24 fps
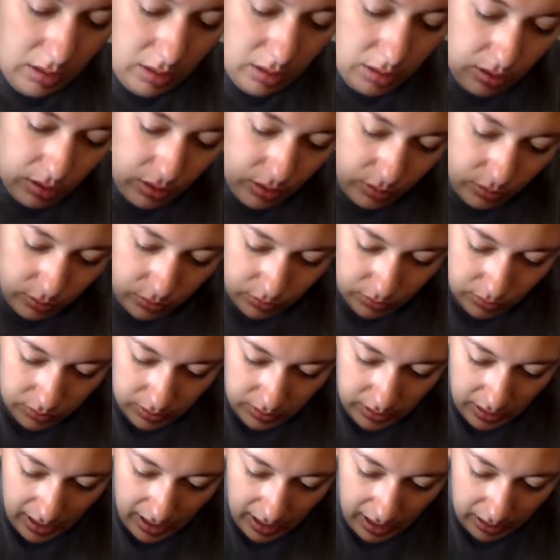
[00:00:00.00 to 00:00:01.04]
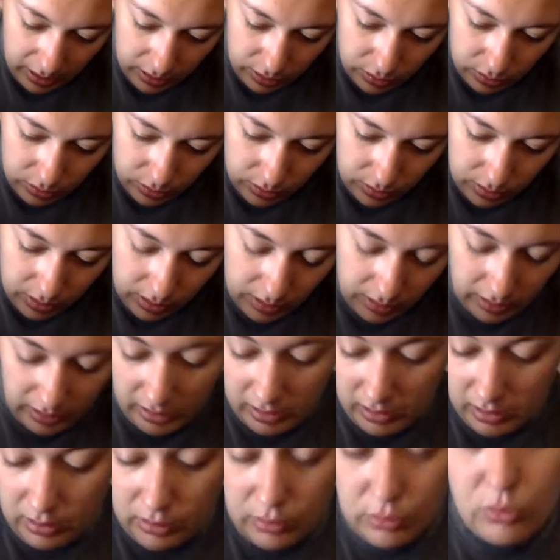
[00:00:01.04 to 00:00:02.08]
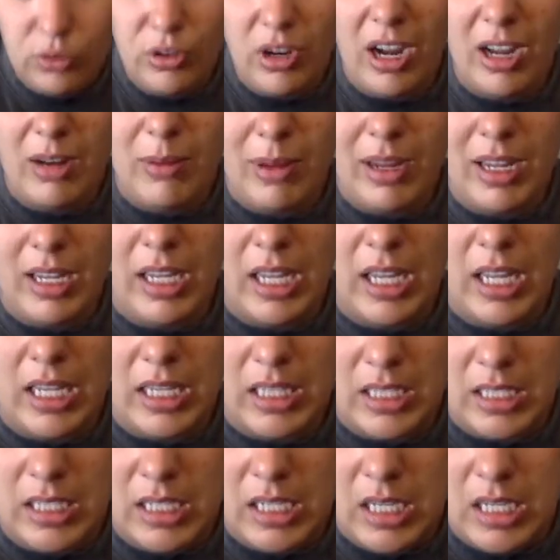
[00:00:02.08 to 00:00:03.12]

use try and make it